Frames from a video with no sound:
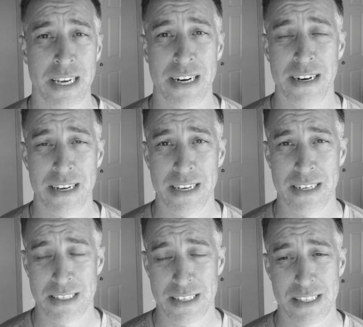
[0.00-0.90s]

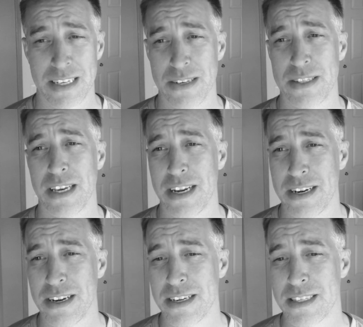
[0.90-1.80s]
area just outside of
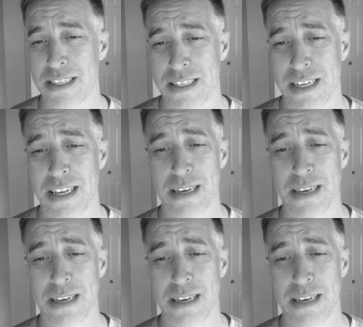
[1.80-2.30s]
Dawson City,